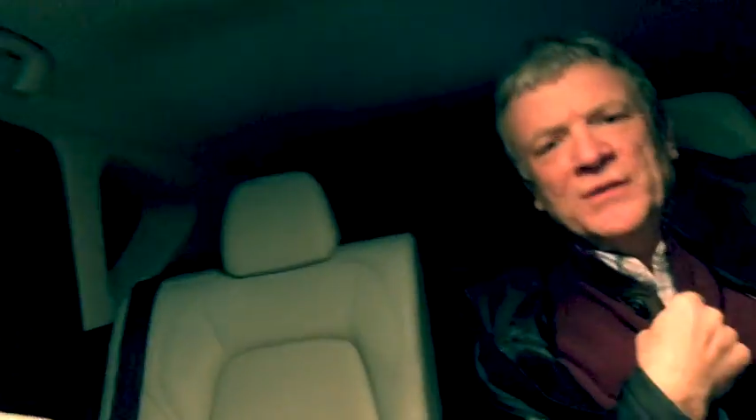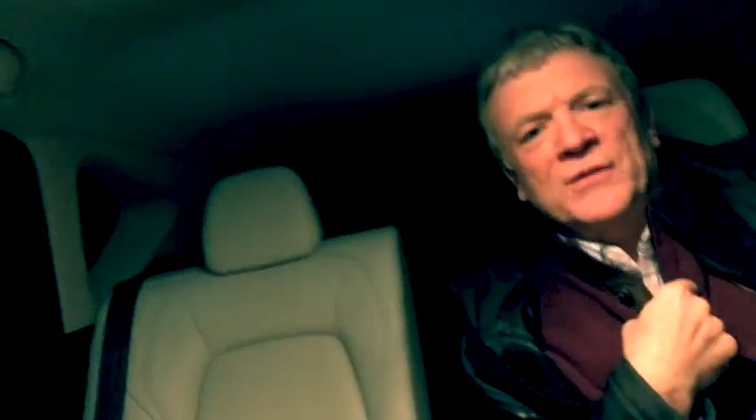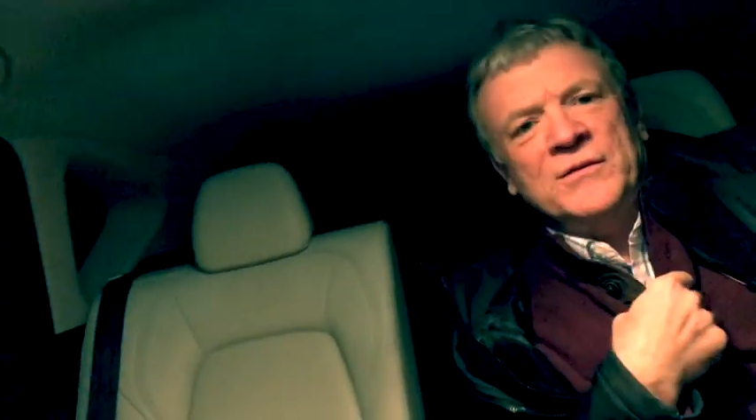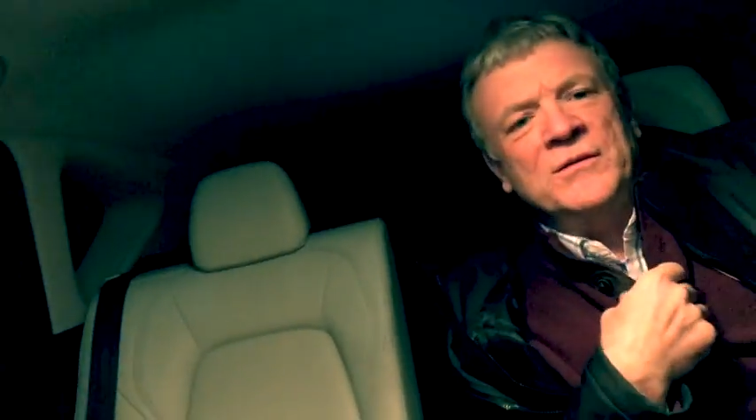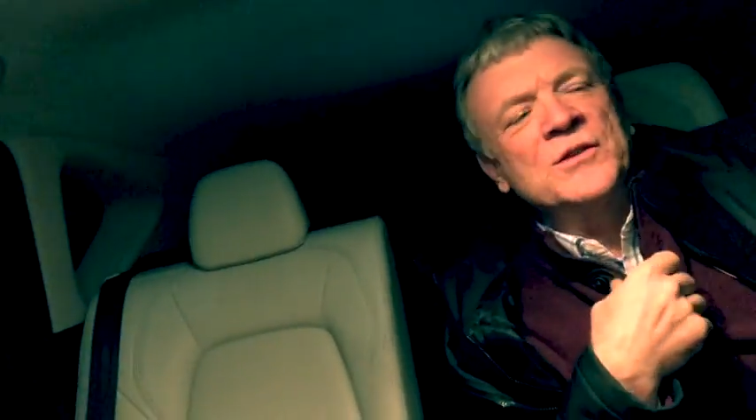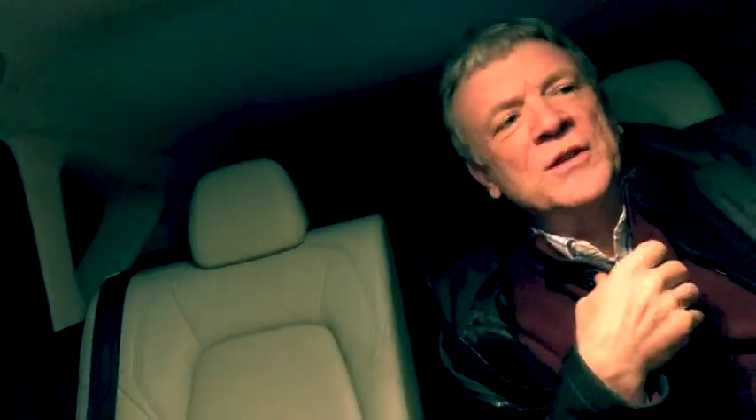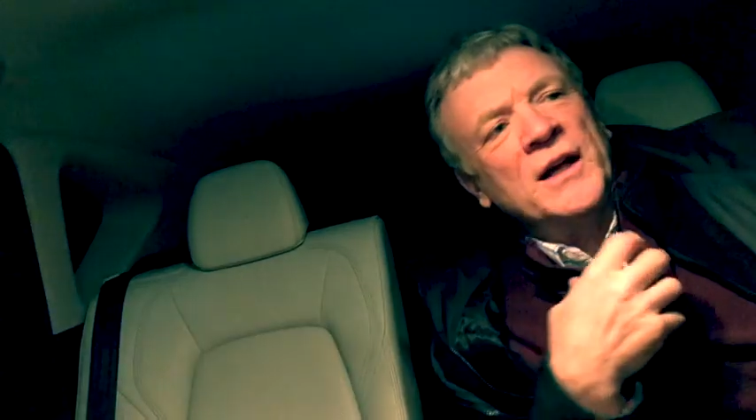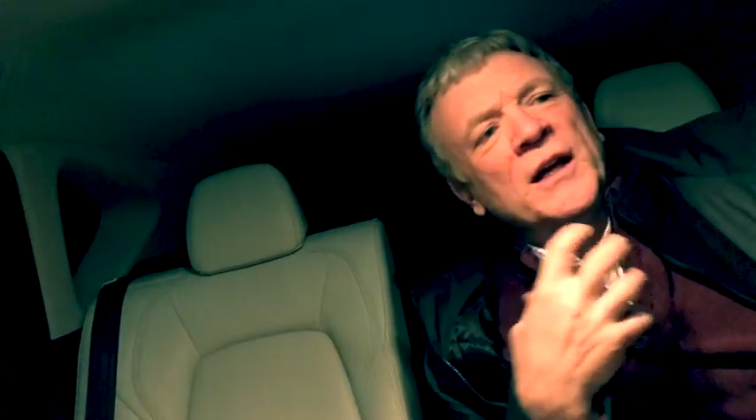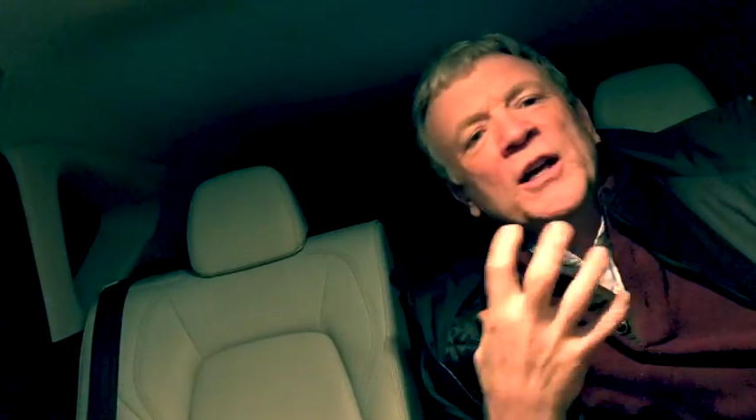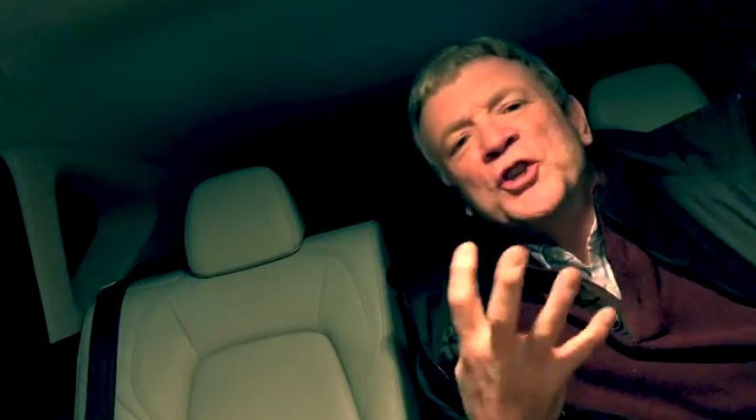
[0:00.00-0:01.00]
Oh. Yeah.
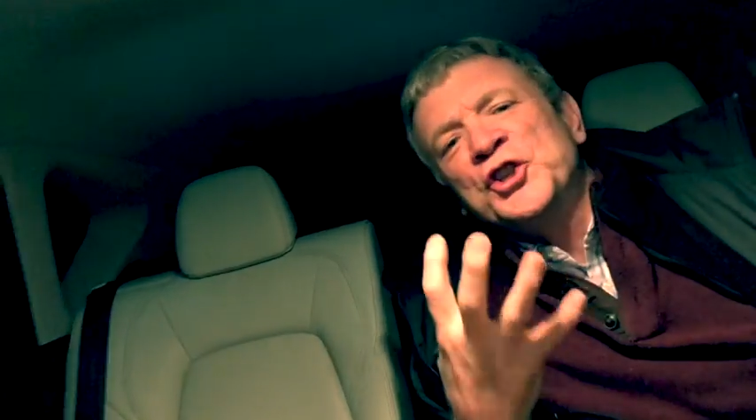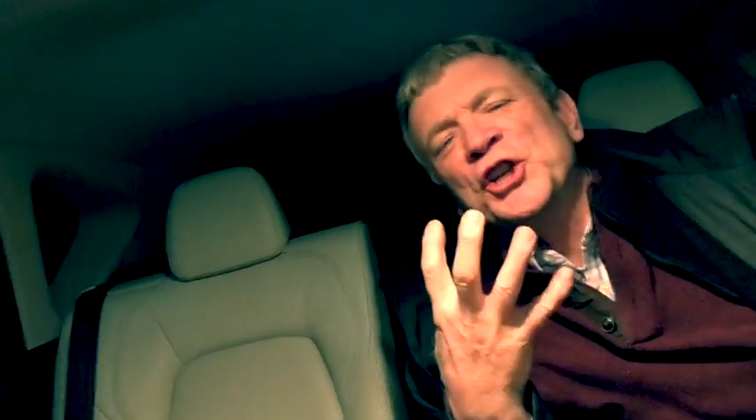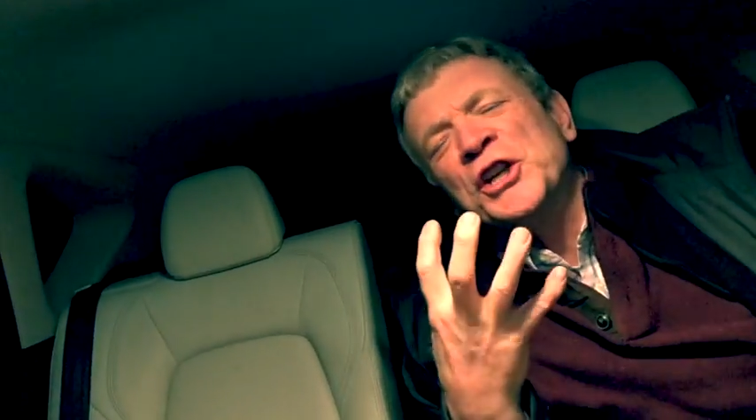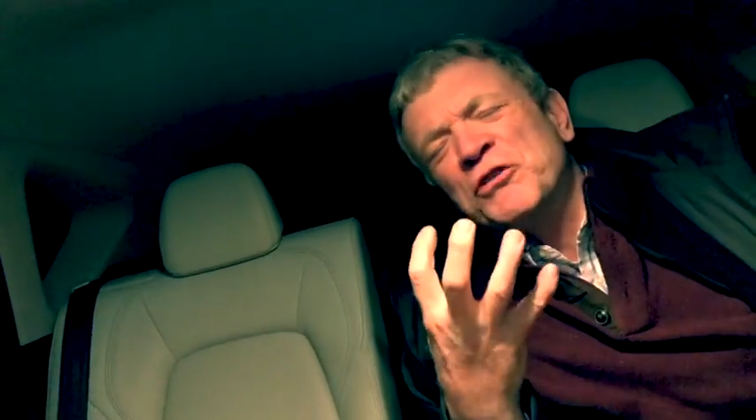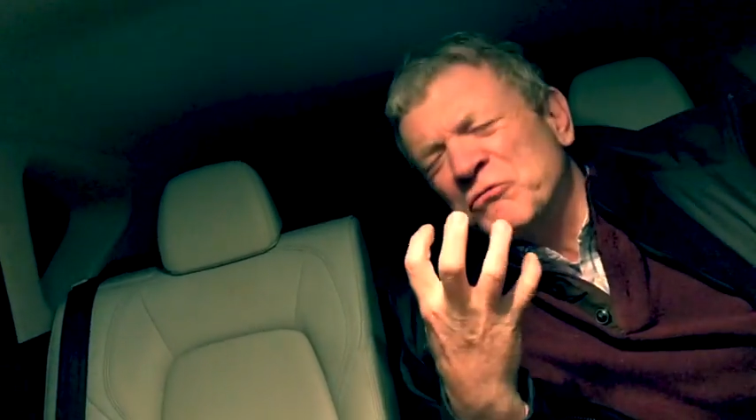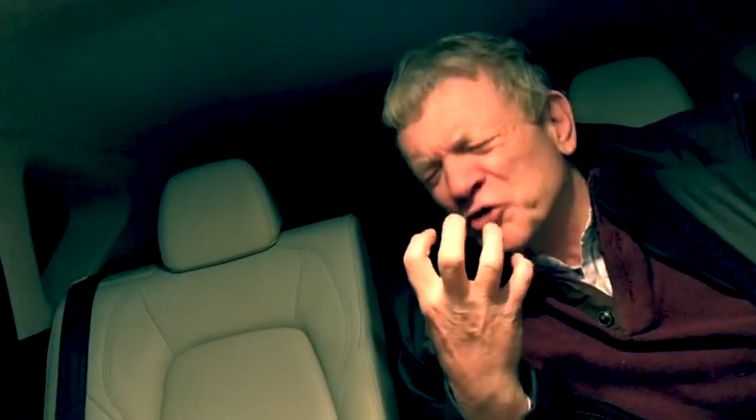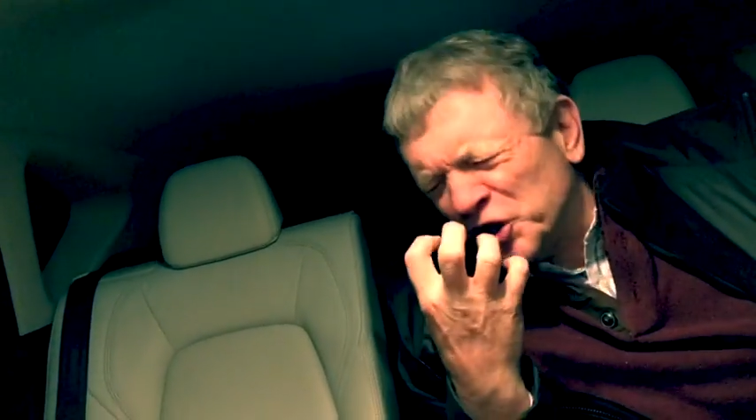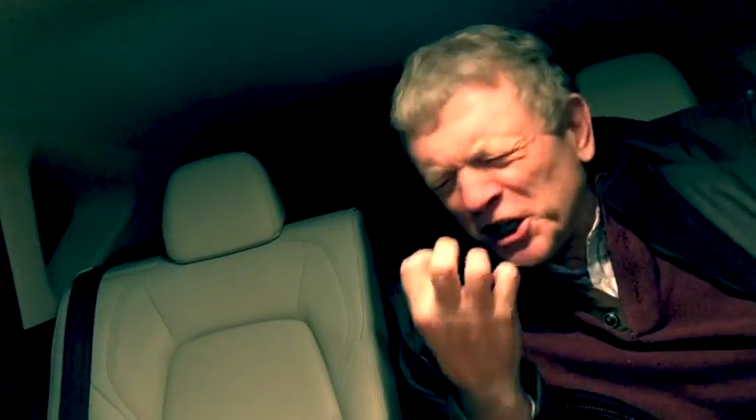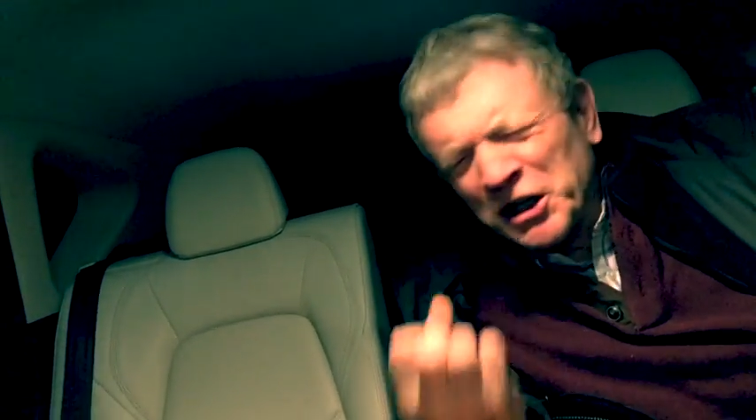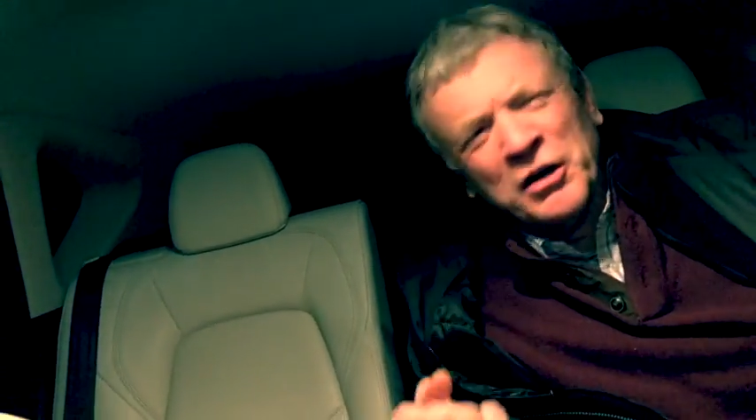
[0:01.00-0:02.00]
She's she, going to be
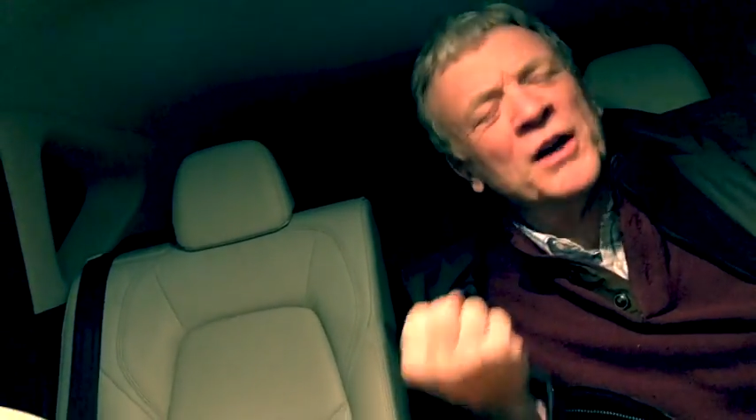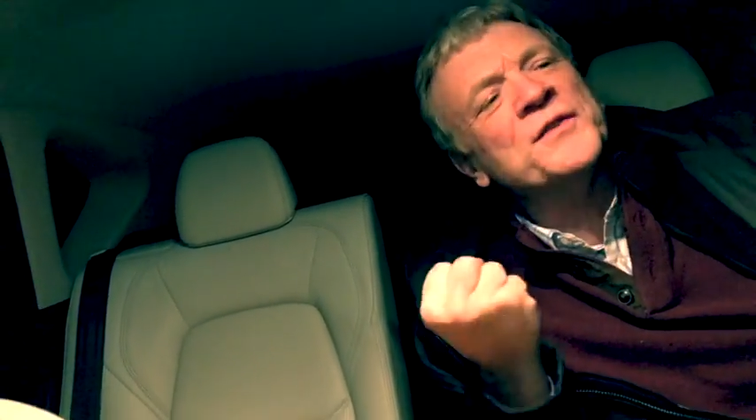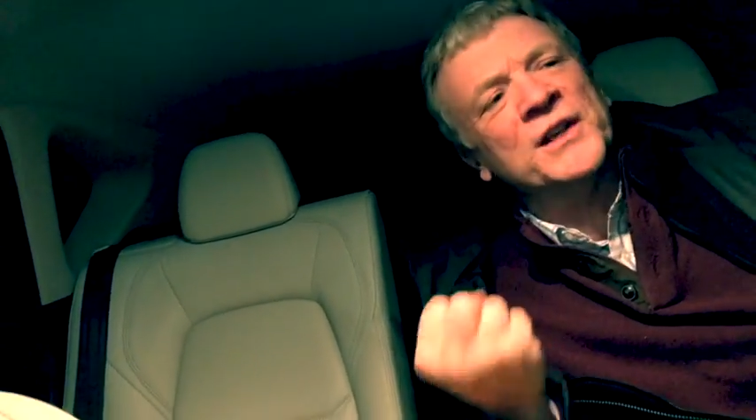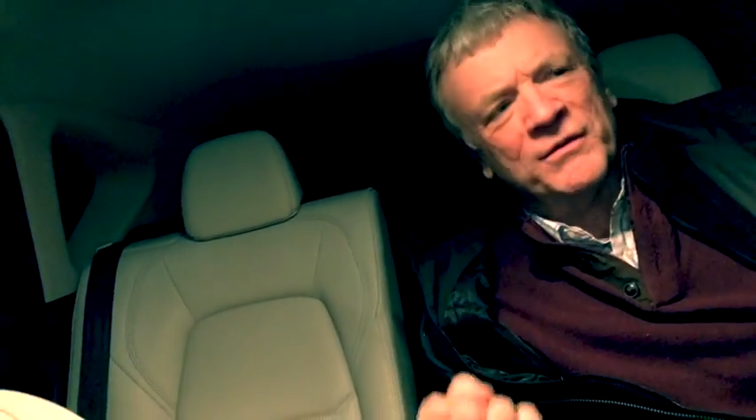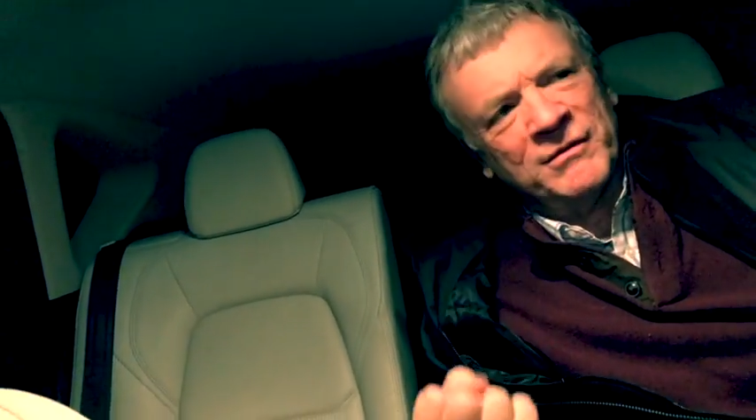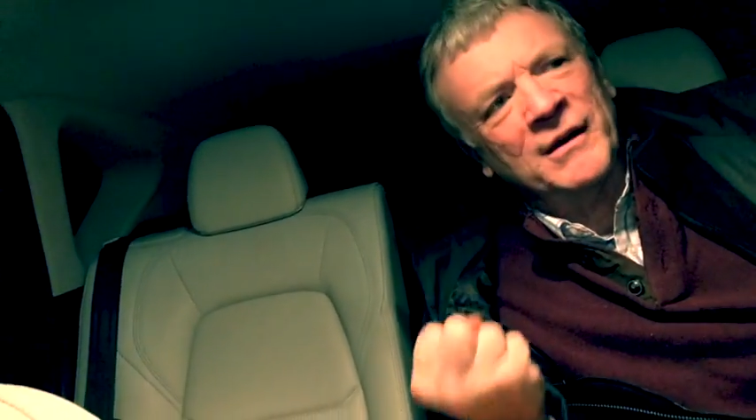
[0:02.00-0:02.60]
great. She gives it.